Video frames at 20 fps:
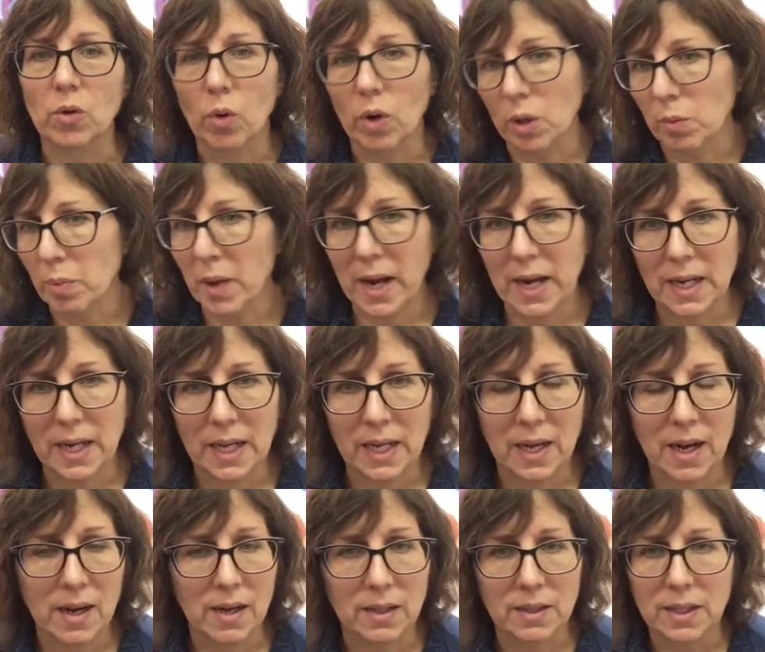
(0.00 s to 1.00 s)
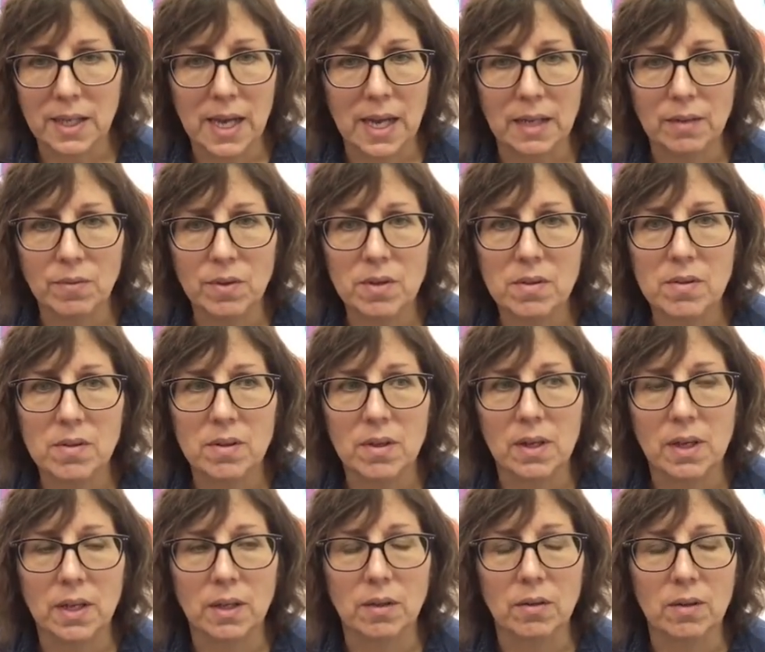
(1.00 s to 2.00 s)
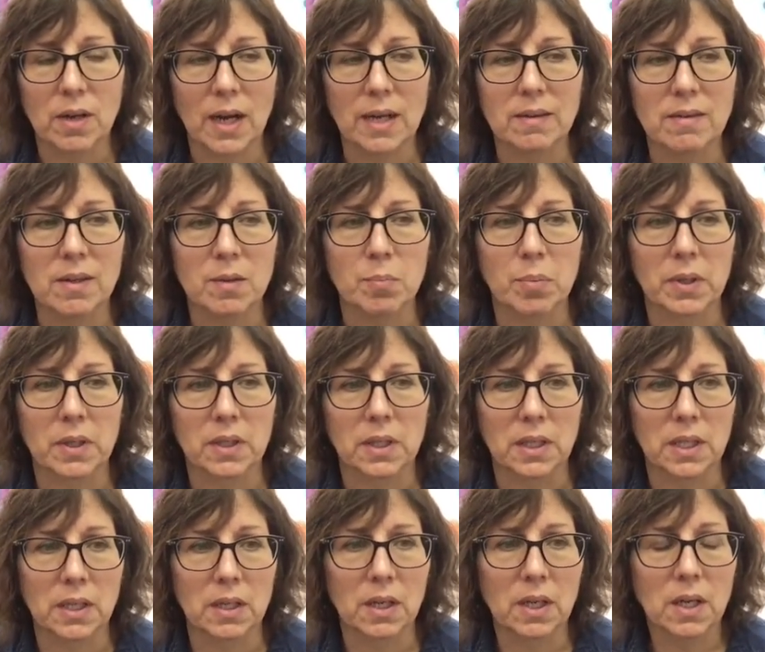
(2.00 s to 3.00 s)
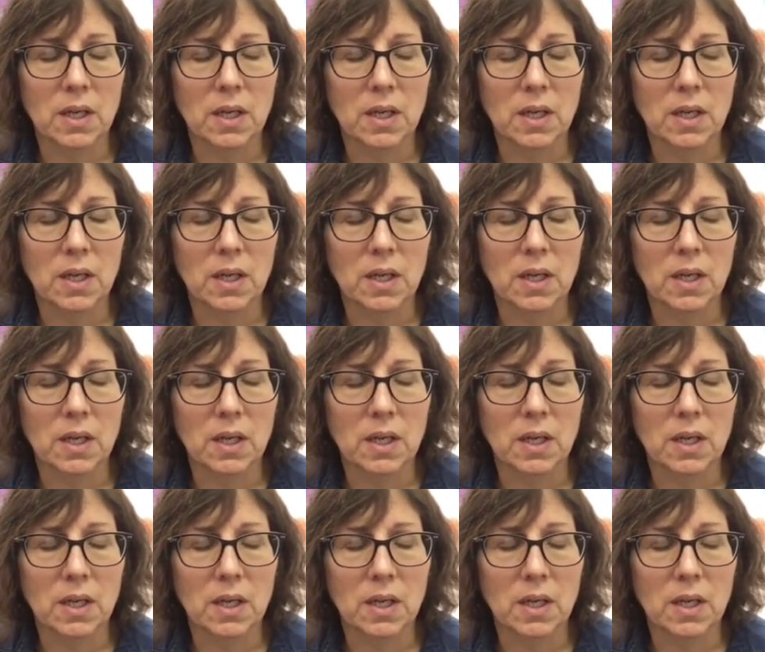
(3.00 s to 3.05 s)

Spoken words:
oil painting on canvas. I typically